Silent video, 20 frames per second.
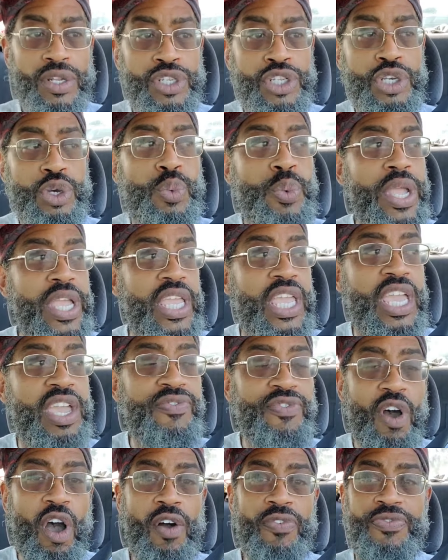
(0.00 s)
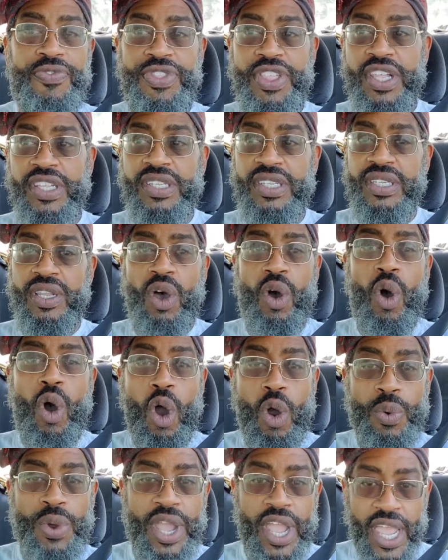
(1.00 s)
do we give off this
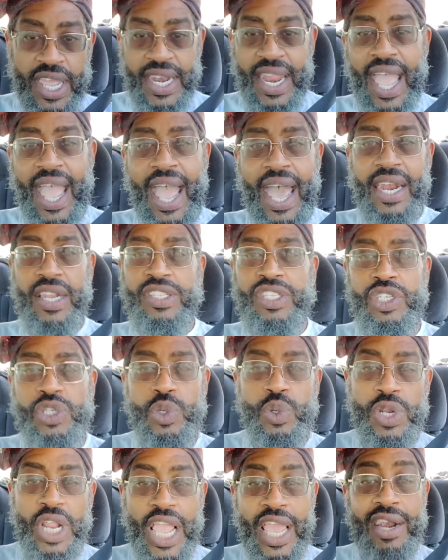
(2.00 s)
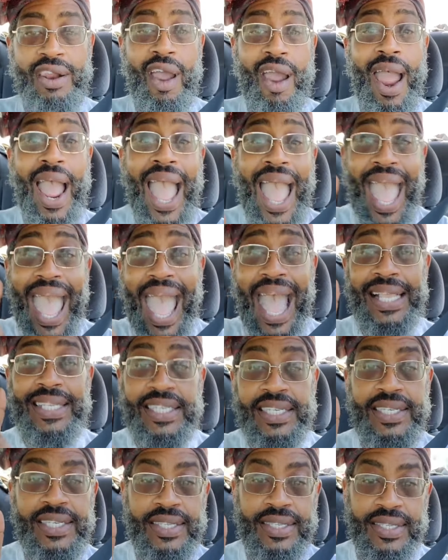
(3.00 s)
aura and attitude in our
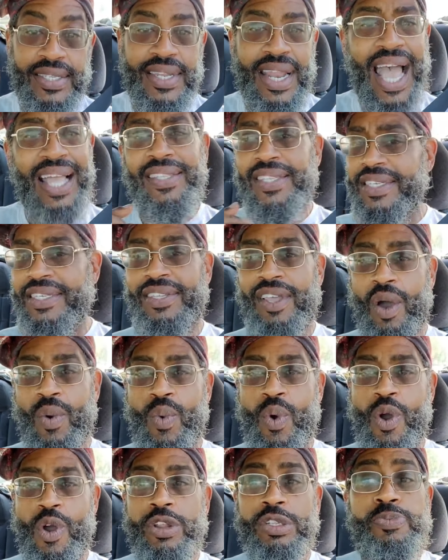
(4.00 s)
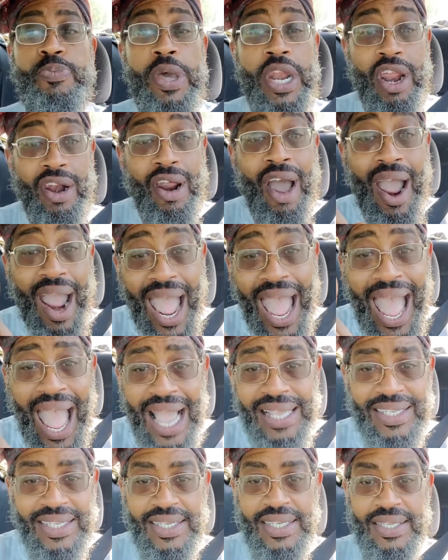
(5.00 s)
actions, not just our words, but in our
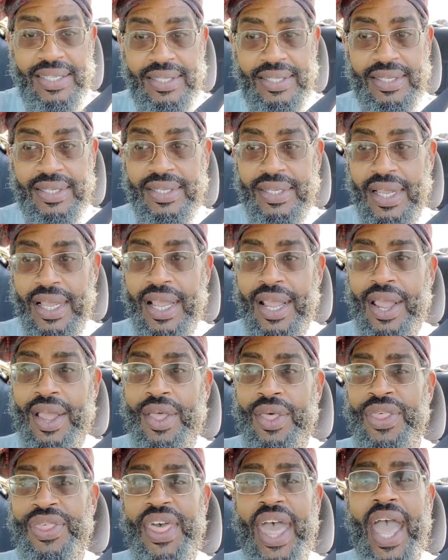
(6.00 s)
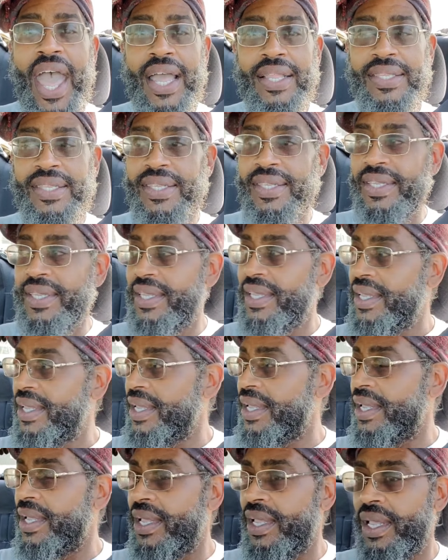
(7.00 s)
actions that
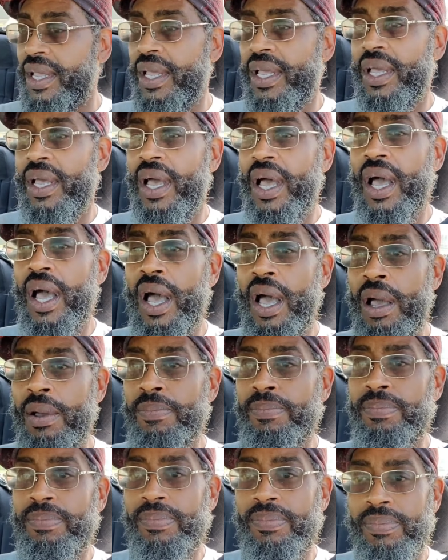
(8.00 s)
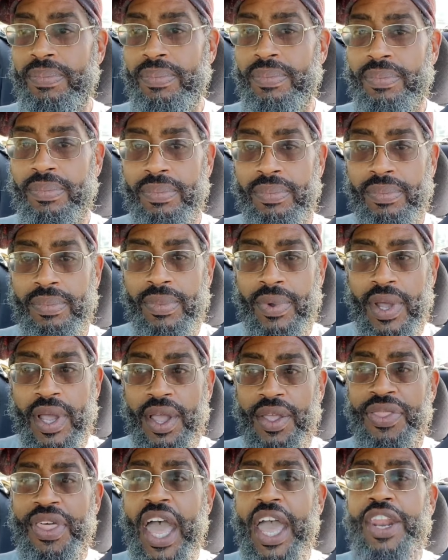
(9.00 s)

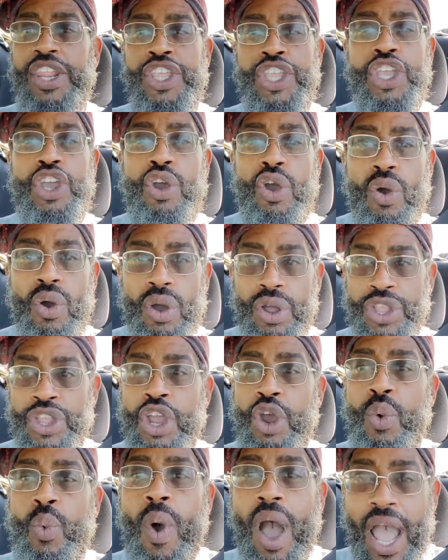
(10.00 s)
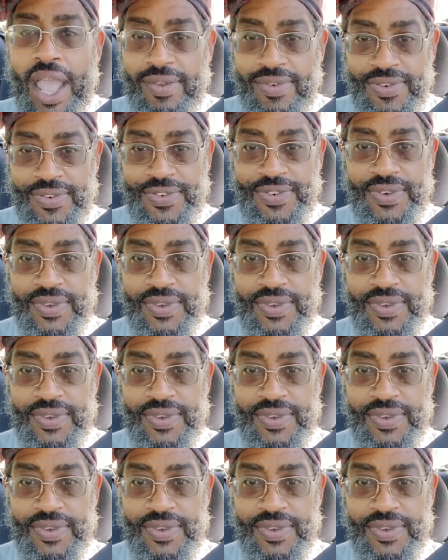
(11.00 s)
um, that your your wife,